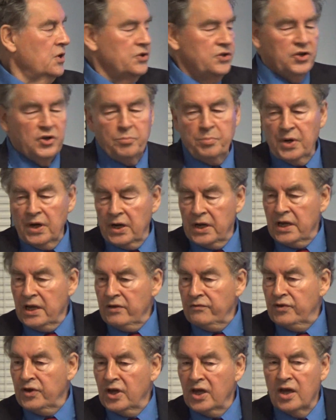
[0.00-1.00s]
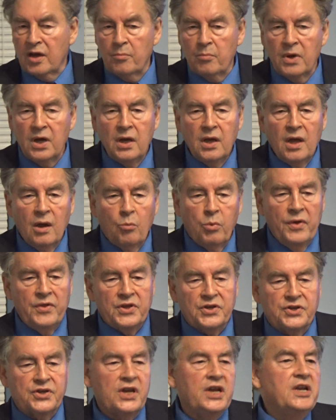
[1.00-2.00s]
Do you believe him? When
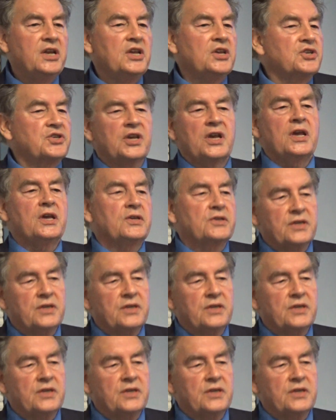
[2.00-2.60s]
the CDC